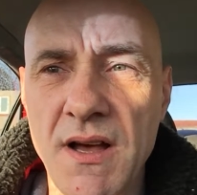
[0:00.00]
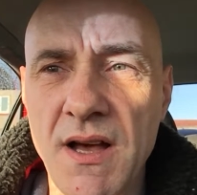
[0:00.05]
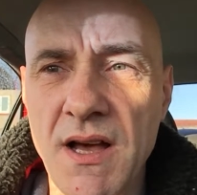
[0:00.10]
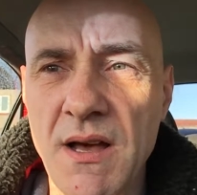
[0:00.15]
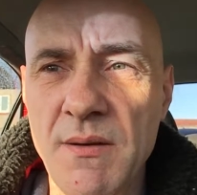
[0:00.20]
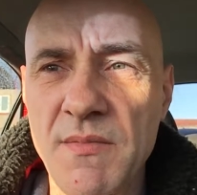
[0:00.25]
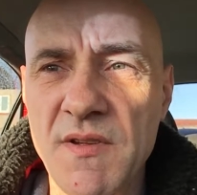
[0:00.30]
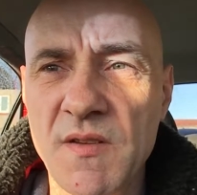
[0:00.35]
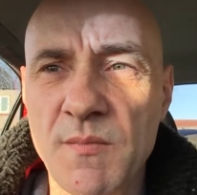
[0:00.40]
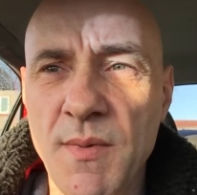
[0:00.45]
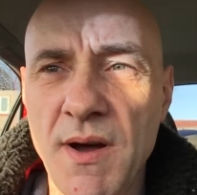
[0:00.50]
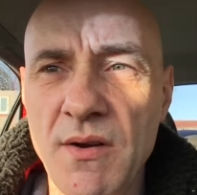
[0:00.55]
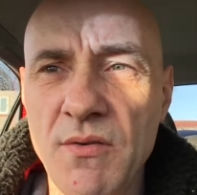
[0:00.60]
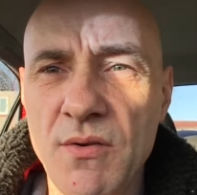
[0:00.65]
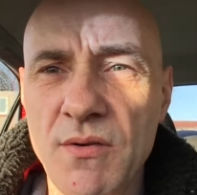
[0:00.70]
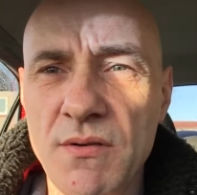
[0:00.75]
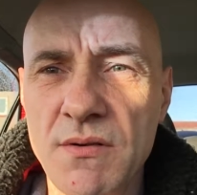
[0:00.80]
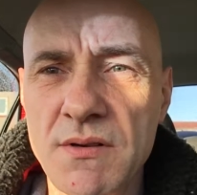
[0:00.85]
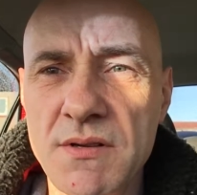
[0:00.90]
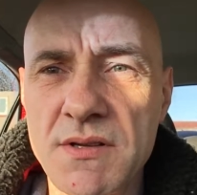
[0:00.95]
It's my
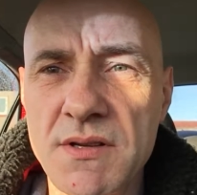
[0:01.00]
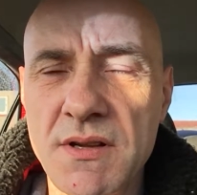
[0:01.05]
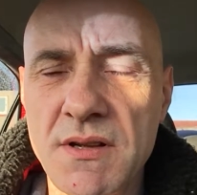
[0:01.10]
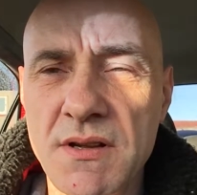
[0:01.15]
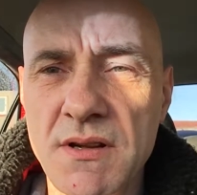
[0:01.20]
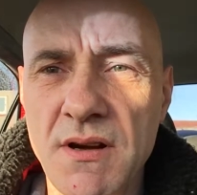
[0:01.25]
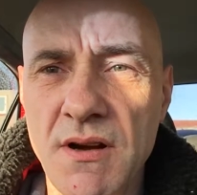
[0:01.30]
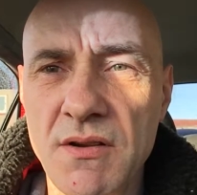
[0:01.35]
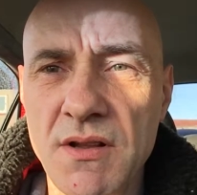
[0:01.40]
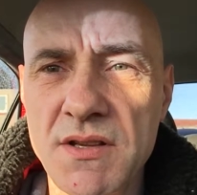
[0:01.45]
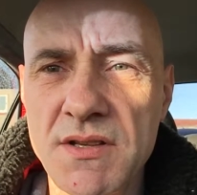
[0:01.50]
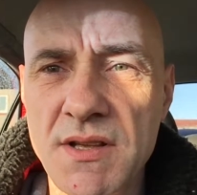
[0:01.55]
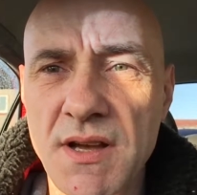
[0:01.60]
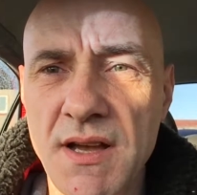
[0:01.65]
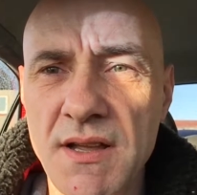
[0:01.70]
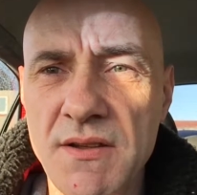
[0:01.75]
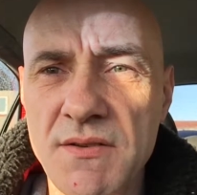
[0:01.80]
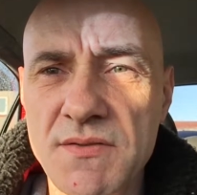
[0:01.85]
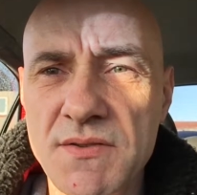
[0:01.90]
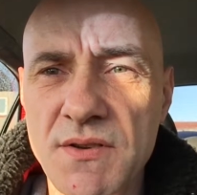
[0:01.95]
old college
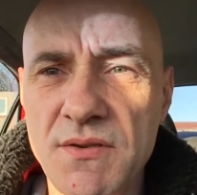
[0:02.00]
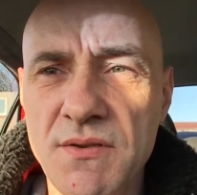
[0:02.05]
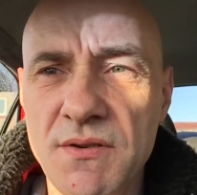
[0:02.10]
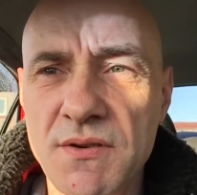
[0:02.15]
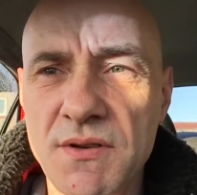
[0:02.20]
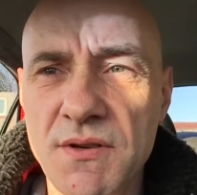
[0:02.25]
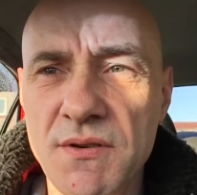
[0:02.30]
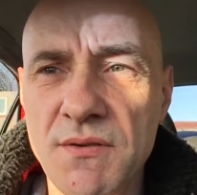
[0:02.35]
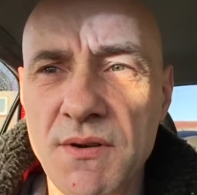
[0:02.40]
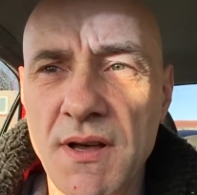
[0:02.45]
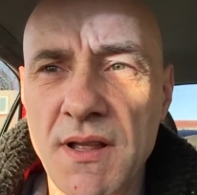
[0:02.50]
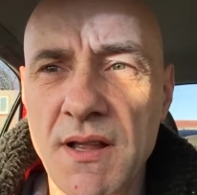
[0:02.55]
that I used to go to,